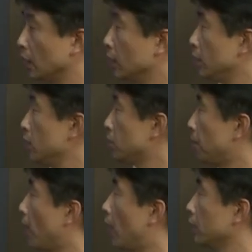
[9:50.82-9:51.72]
This
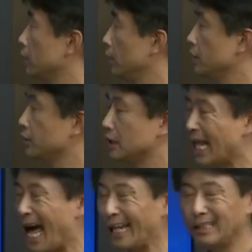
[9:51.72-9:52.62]
part is
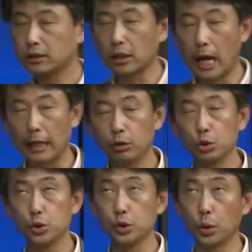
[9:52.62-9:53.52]
not trying
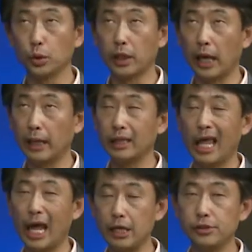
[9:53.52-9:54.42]
to show that
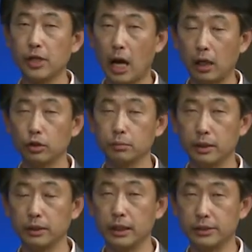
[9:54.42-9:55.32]
A's
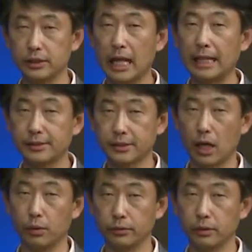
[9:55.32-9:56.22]
argument is not
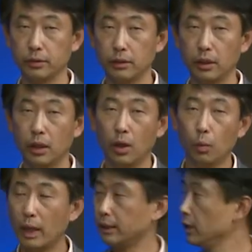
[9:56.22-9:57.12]
sound.
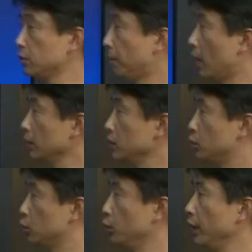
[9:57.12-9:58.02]
What this part is
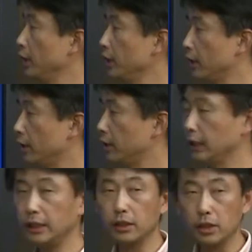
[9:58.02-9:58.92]
doing here
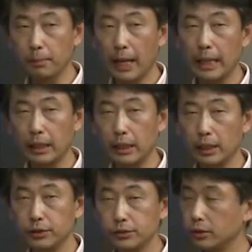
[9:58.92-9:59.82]
in the debate
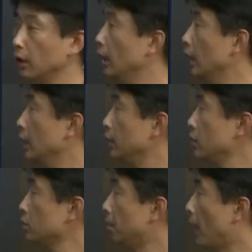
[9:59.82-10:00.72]
is,
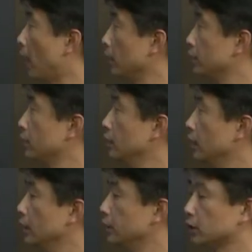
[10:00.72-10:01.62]
this part
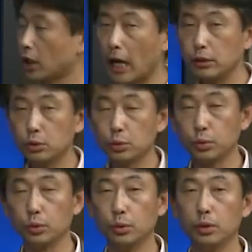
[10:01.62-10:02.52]
tries to